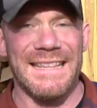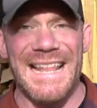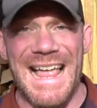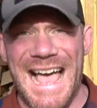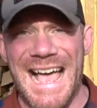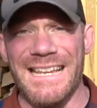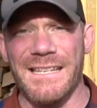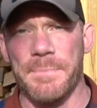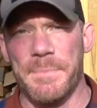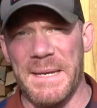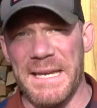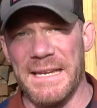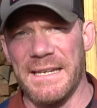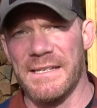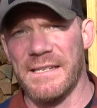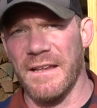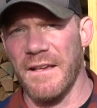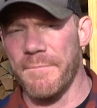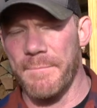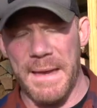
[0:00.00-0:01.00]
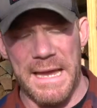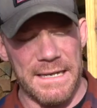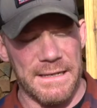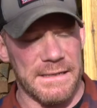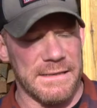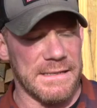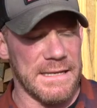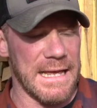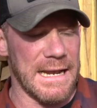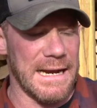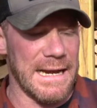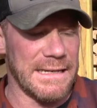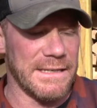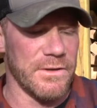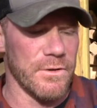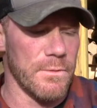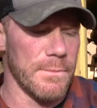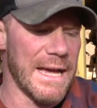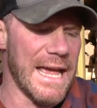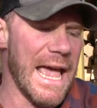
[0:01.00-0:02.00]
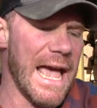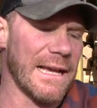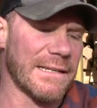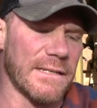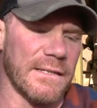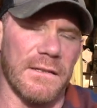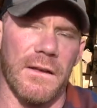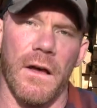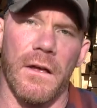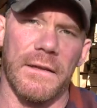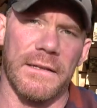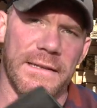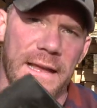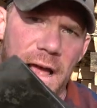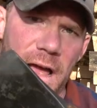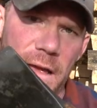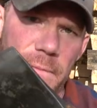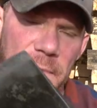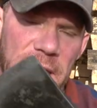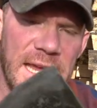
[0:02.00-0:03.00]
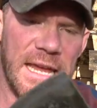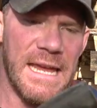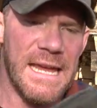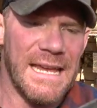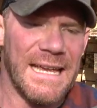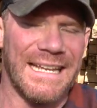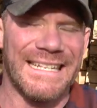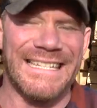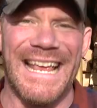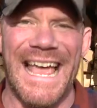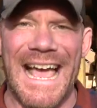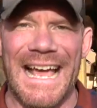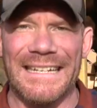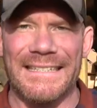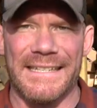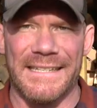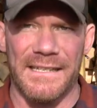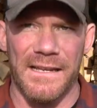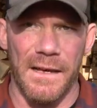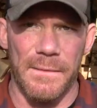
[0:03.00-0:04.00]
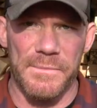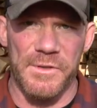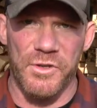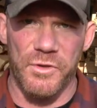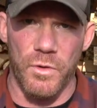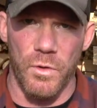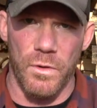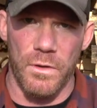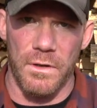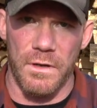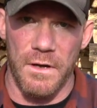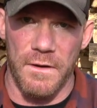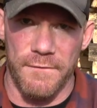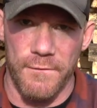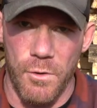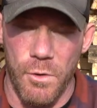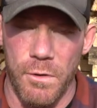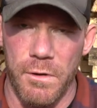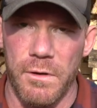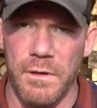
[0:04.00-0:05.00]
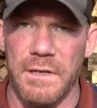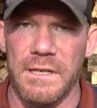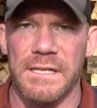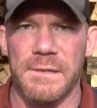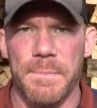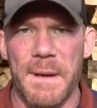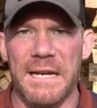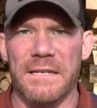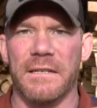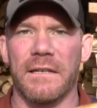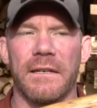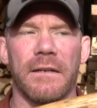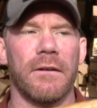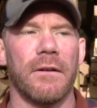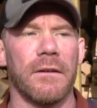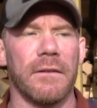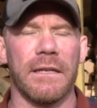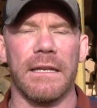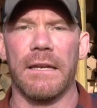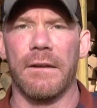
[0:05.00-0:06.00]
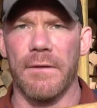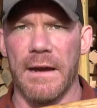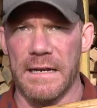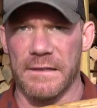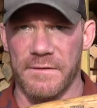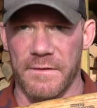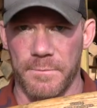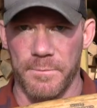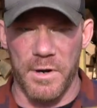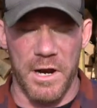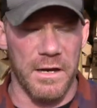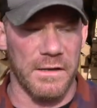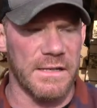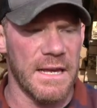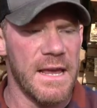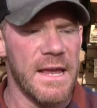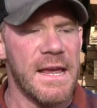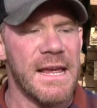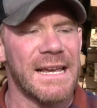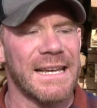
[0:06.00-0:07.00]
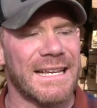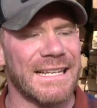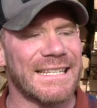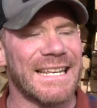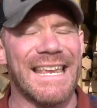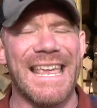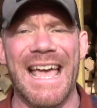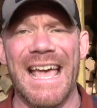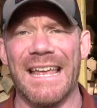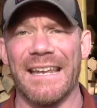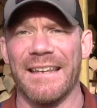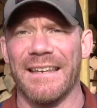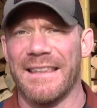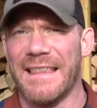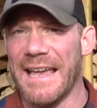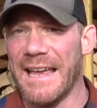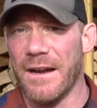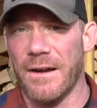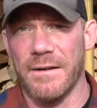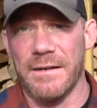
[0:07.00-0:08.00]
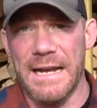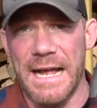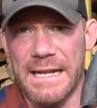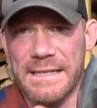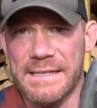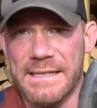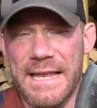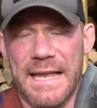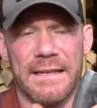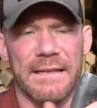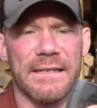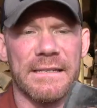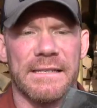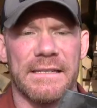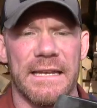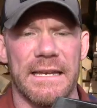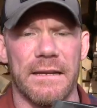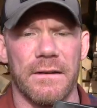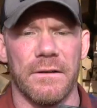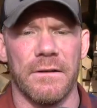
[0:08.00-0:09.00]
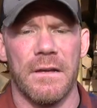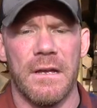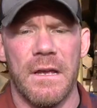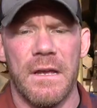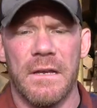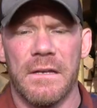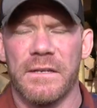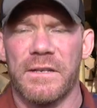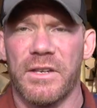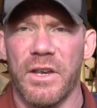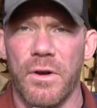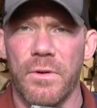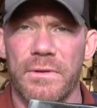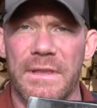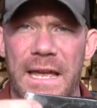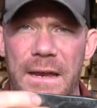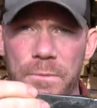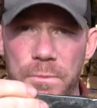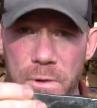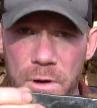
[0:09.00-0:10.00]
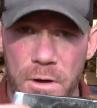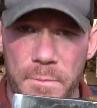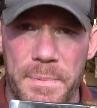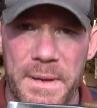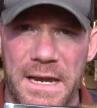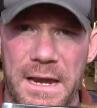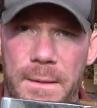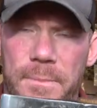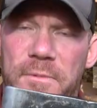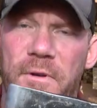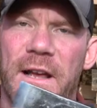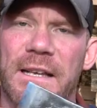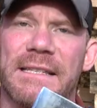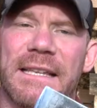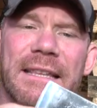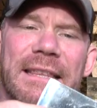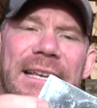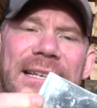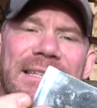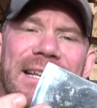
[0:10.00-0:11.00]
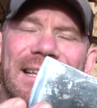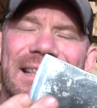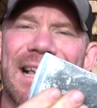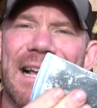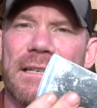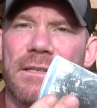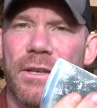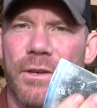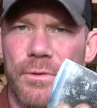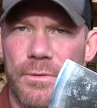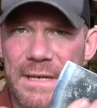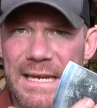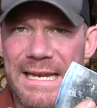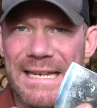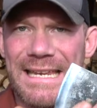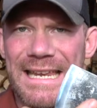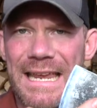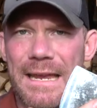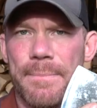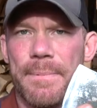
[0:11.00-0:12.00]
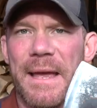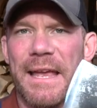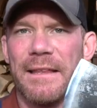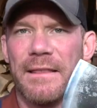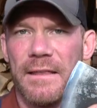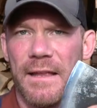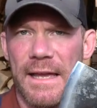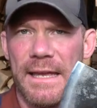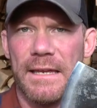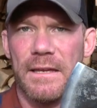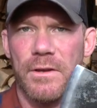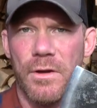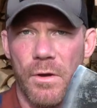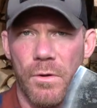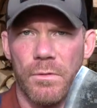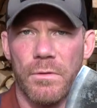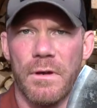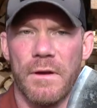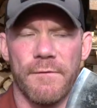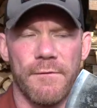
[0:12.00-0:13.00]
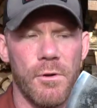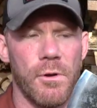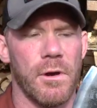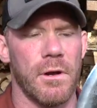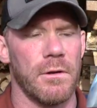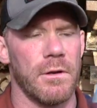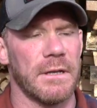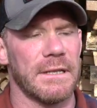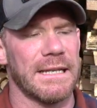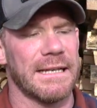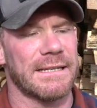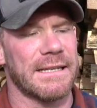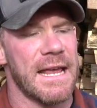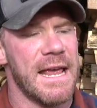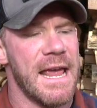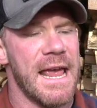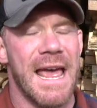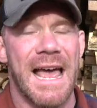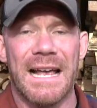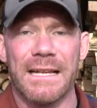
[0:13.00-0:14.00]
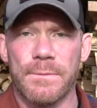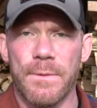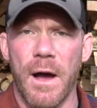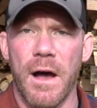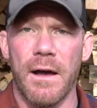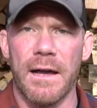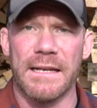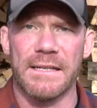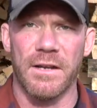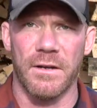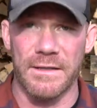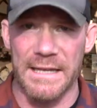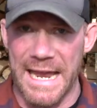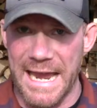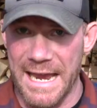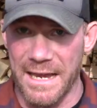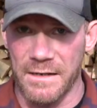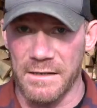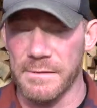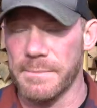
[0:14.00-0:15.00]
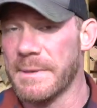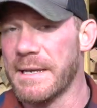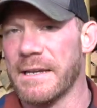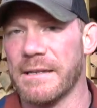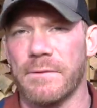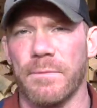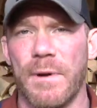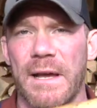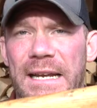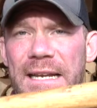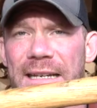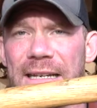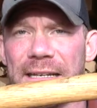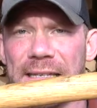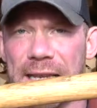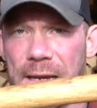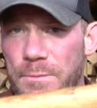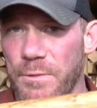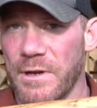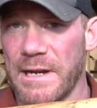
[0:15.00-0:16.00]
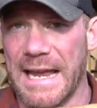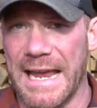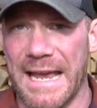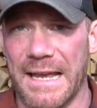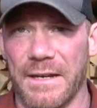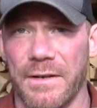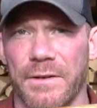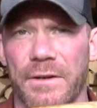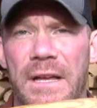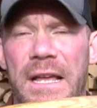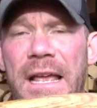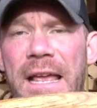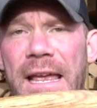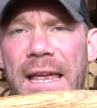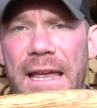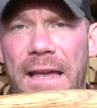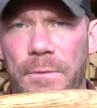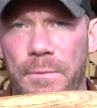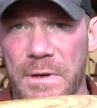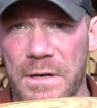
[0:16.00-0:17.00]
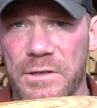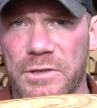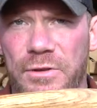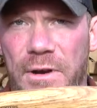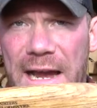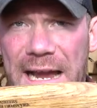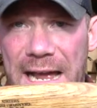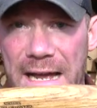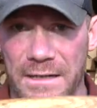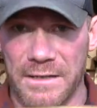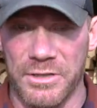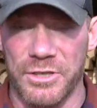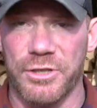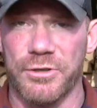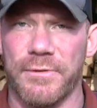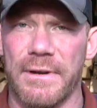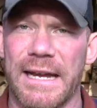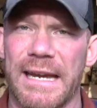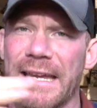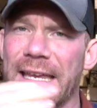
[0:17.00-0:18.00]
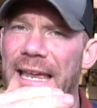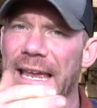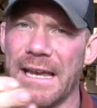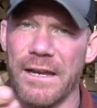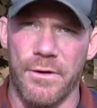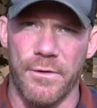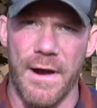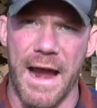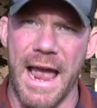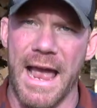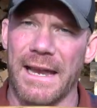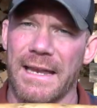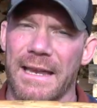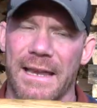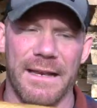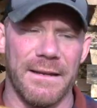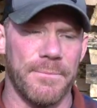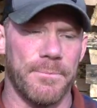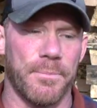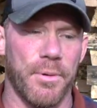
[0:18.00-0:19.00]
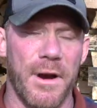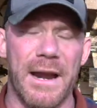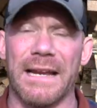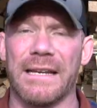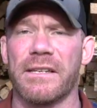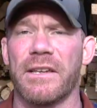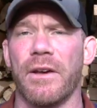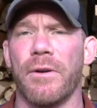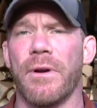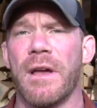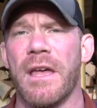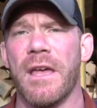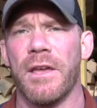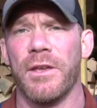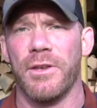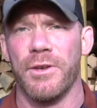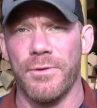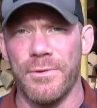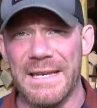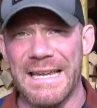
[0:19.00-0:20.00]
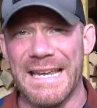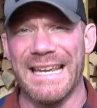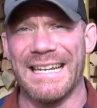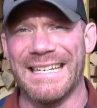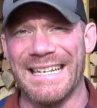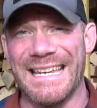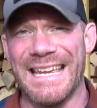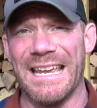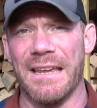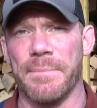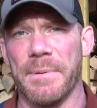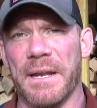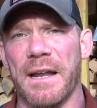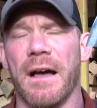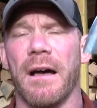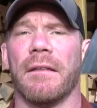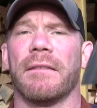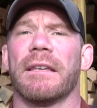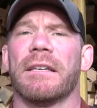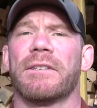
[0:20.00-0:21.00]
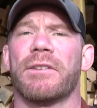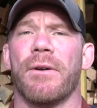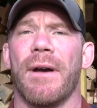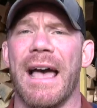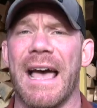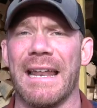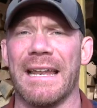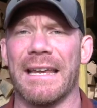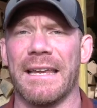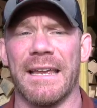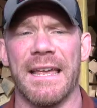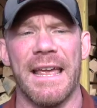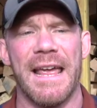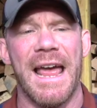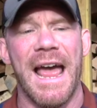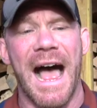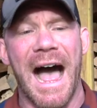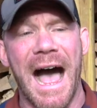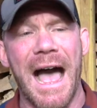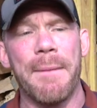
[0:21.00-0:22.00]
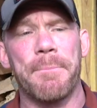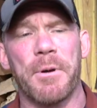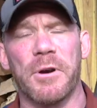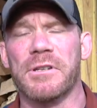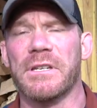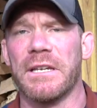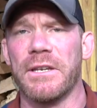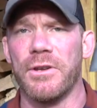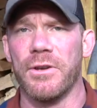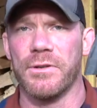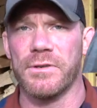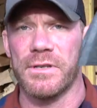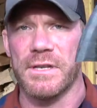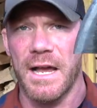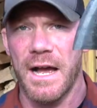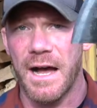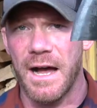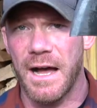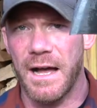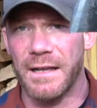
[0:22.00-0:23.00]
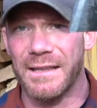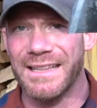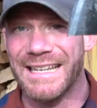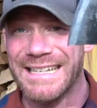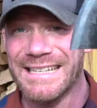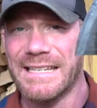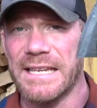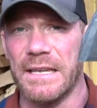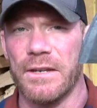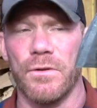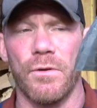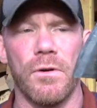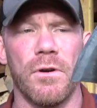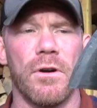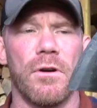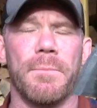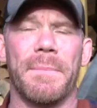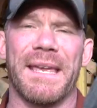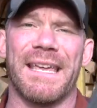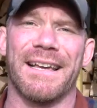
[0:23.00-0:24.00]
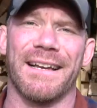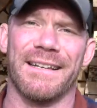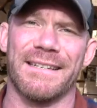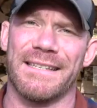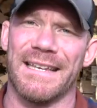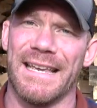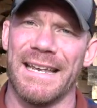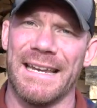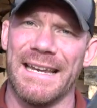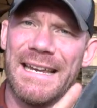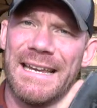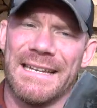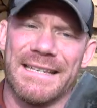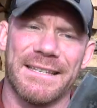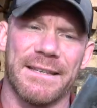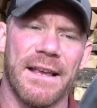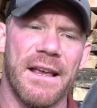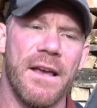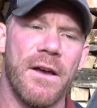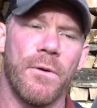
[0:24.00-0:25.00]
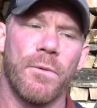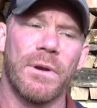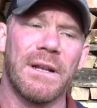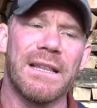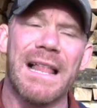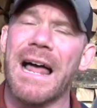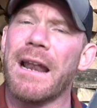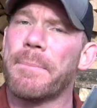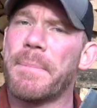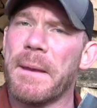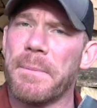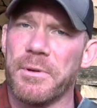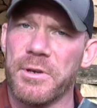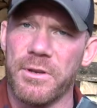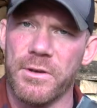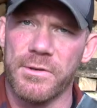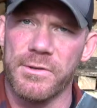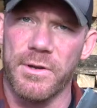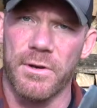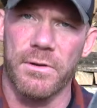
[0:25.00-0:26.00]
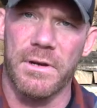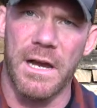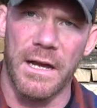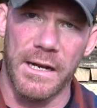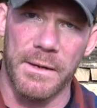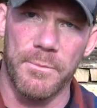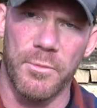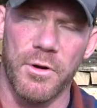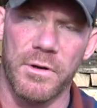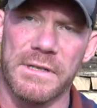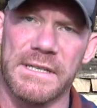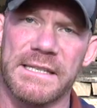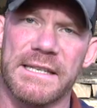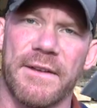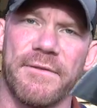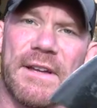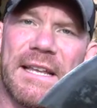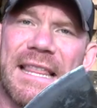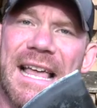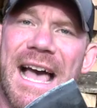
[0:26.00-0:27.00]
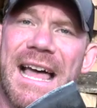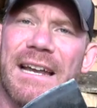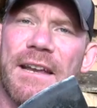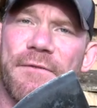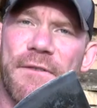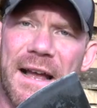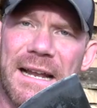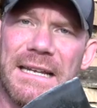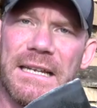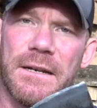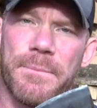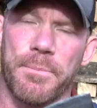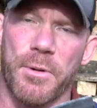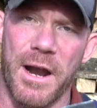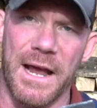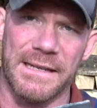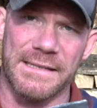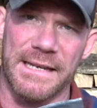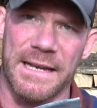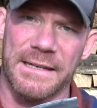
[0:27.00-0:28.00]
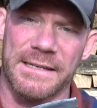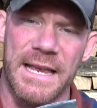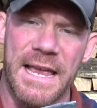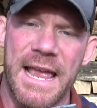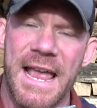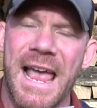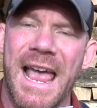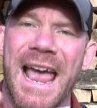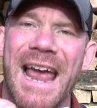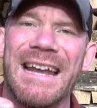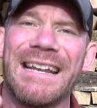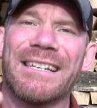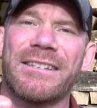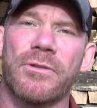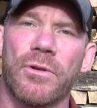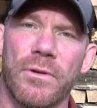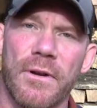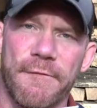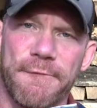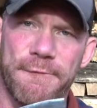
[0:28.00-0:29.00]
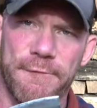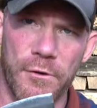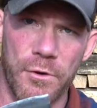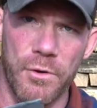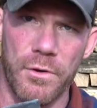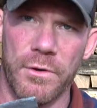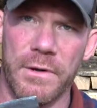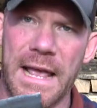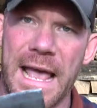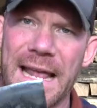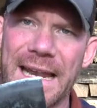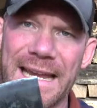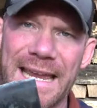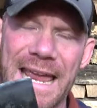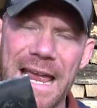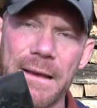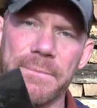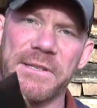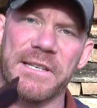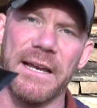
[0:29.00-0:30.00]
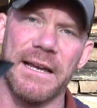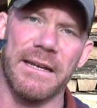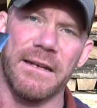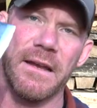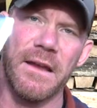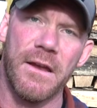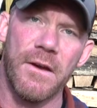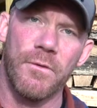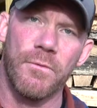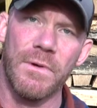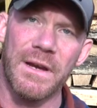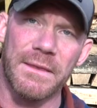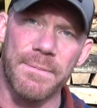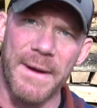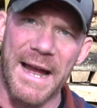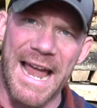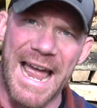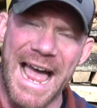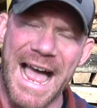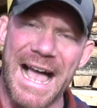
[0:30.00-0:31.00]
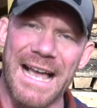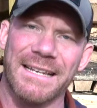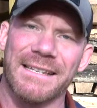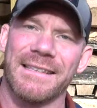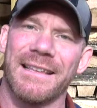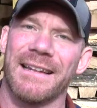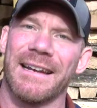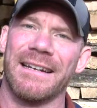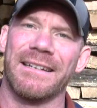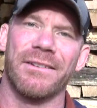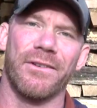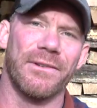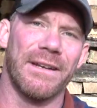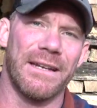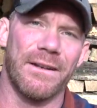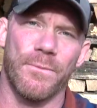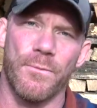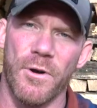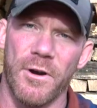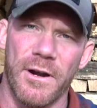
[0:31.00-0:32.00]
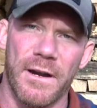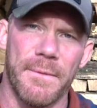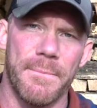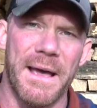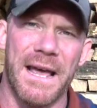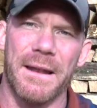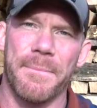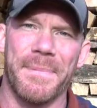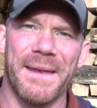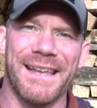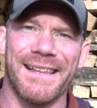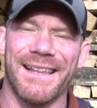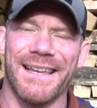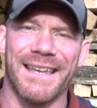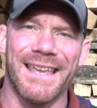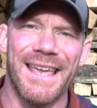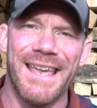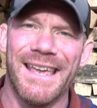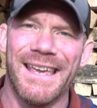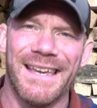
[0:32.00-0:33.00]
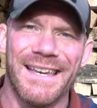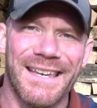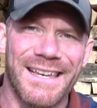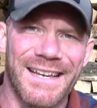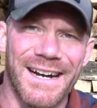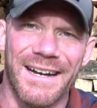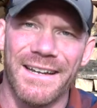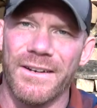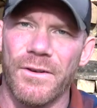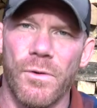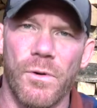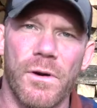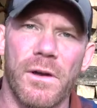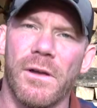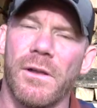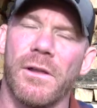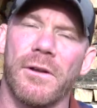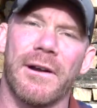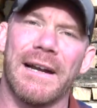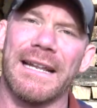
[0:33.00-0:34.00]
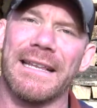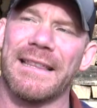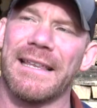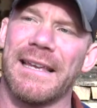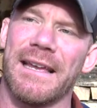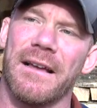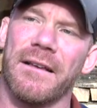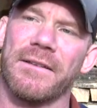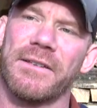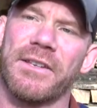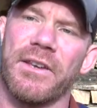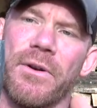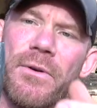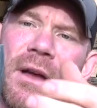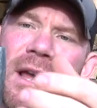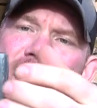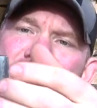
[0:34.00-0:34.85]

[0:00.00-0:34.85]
last piece of maintenance that I do on my axes all the time is add some sort of oil, especially on the Gransford Bruk, because again, they are not stainless steel, so they will pick up rust and things like that. So you need to keep a light coat of oil on this, as well as on the handles, because when it is a wood handle, it will dry out and shrink and crack and break. So you need to keep it healthy. So adding, I personally use linseed oil, because it is what a lot of people use on cutting boards and stuff like that. And if I need to process any sort of food at a campsite with my axe, then I don't need to worry about it being like gun oil or anything else. So